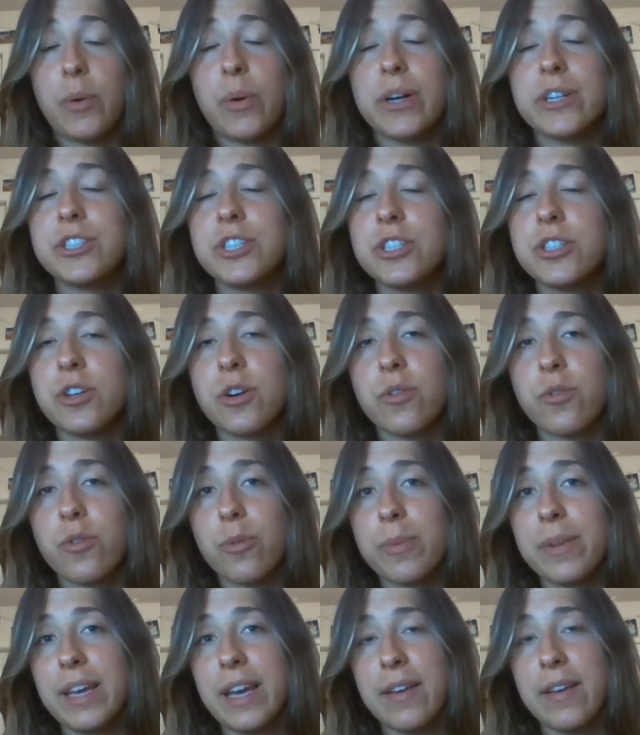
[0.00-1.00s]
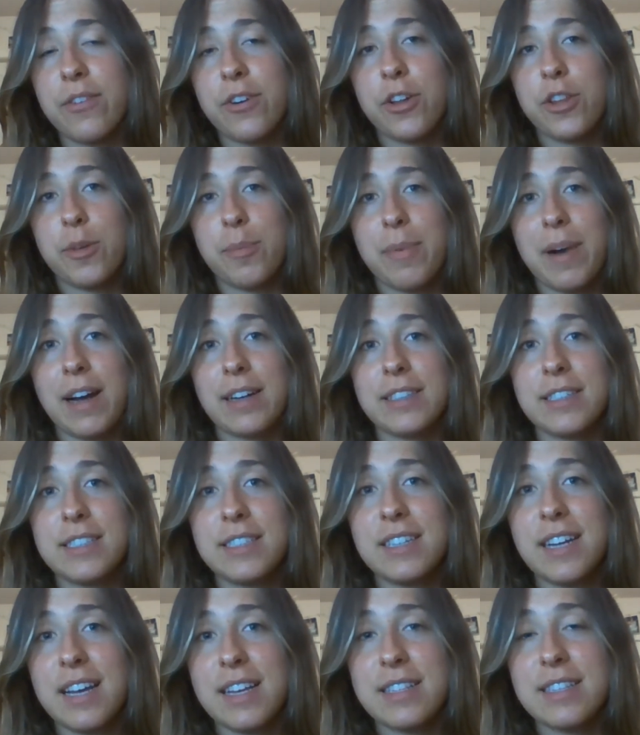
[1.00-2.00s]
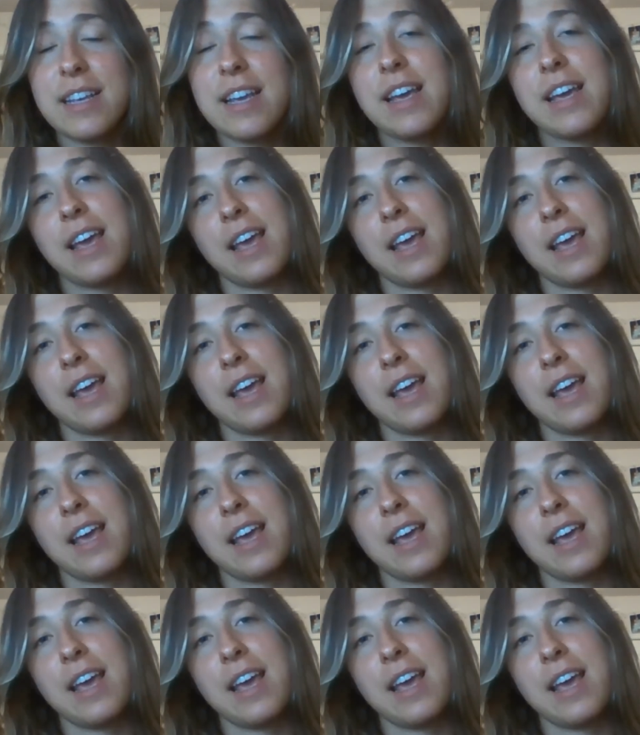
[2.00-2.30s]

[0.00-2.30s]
questions are normally given on the practice test,